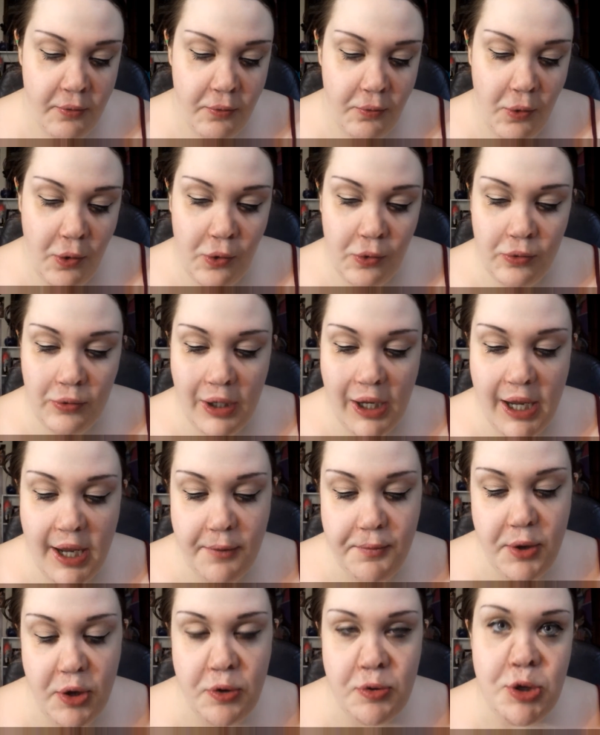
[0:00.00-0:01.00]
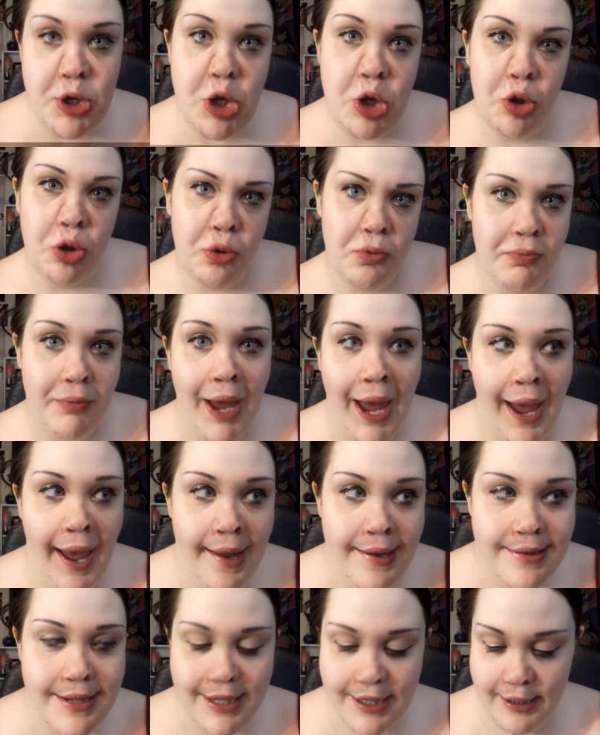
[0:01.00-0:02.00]
won't keep you too
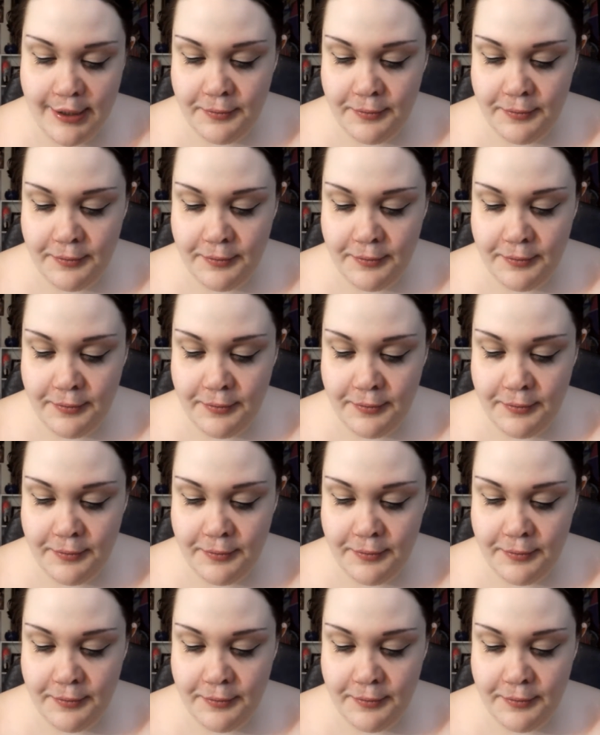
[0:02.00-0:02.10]
matte.